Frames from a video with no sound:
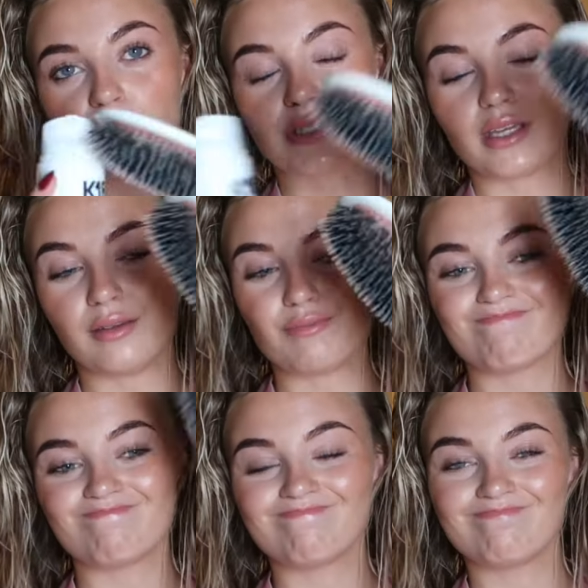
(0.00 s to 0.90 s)
use it
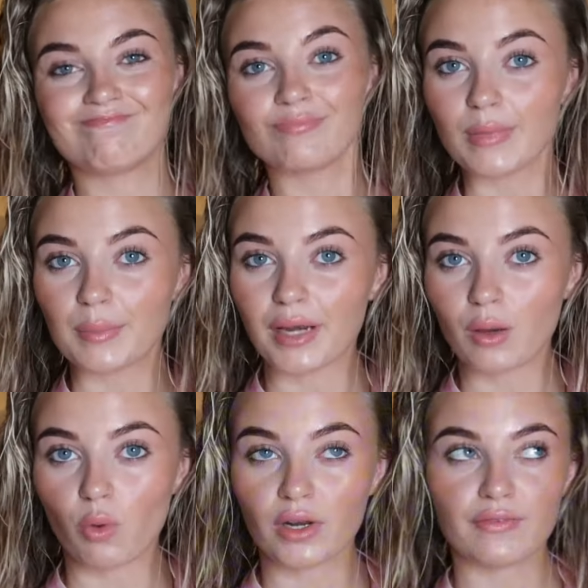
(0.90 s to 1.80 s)
maybe
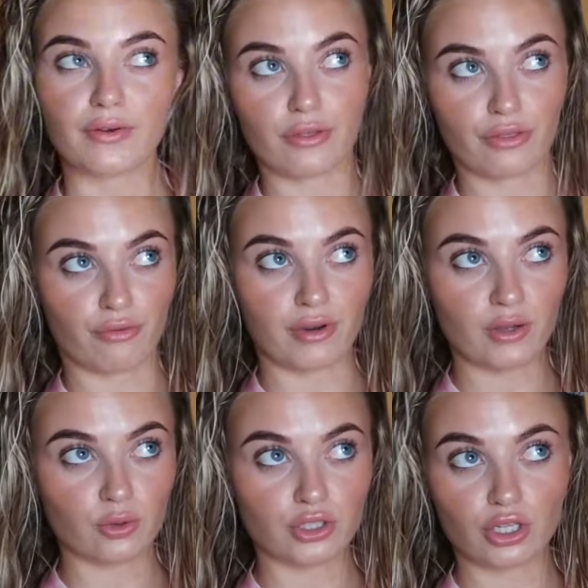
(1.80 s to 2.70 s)
like one every
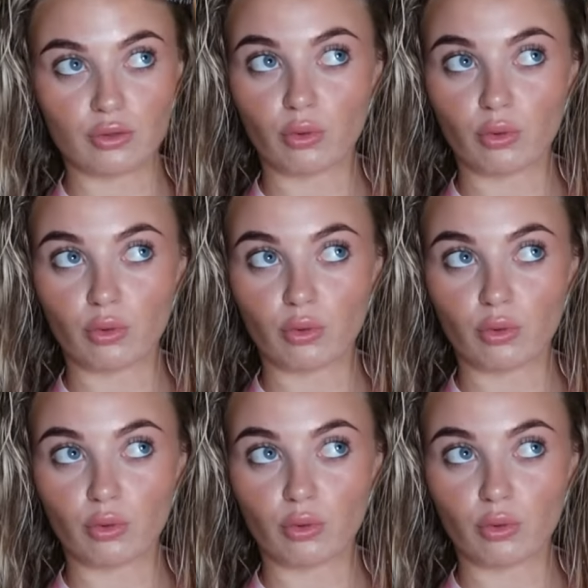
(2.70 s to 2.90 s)
three or two